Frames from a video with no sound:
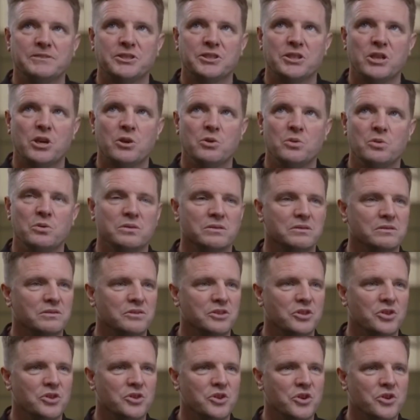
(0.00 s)
there's no
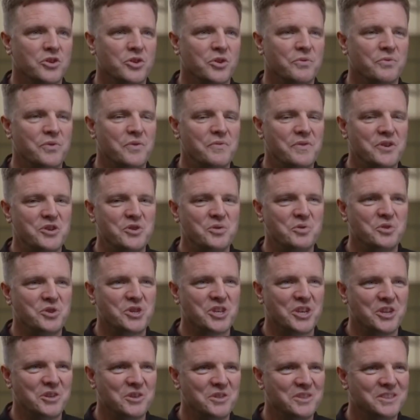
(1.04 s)
not, not not for visual
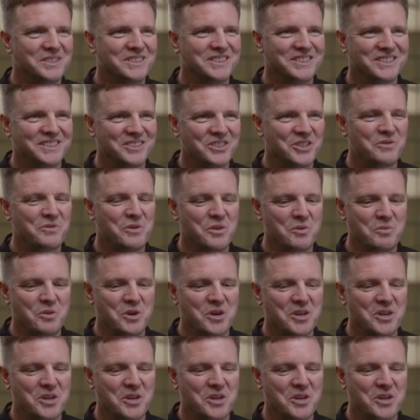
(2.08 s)
show just for the